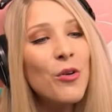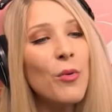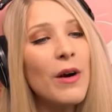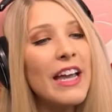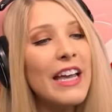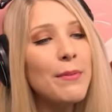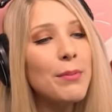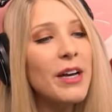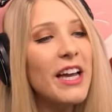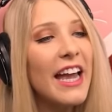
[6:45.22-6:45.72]

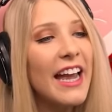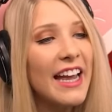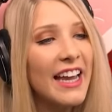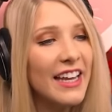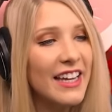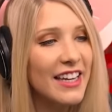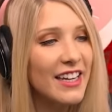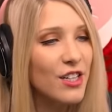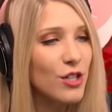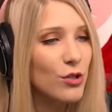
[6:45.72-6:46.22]
Wait, but hey,
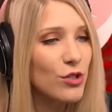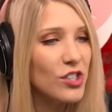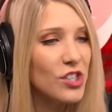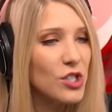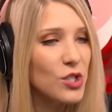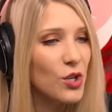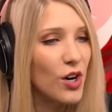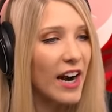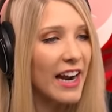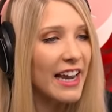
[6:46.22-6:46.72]
can you just
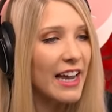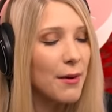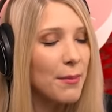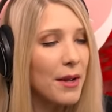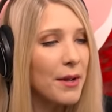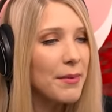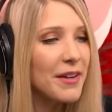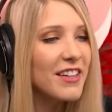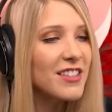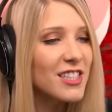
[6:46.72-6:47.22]
try it?
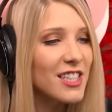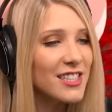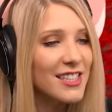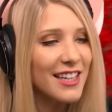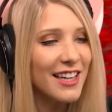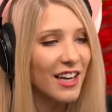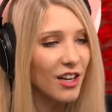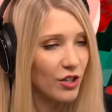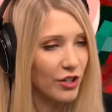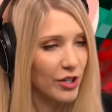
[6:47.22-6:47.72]
Maybe it doesn't
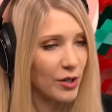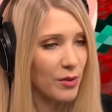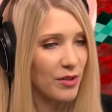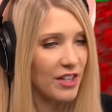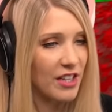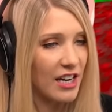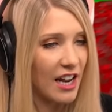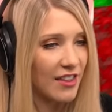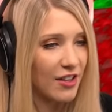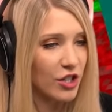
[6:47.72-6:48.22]
kill you in the
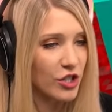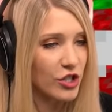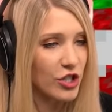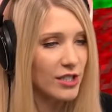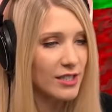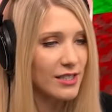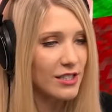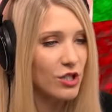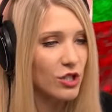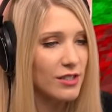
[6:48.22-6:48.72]
nether.
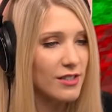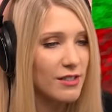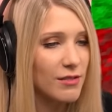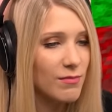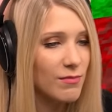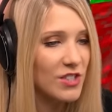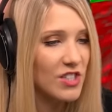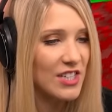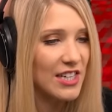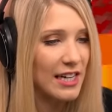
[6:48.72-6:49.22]
Just, just sure.
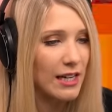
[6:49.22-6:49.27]
see.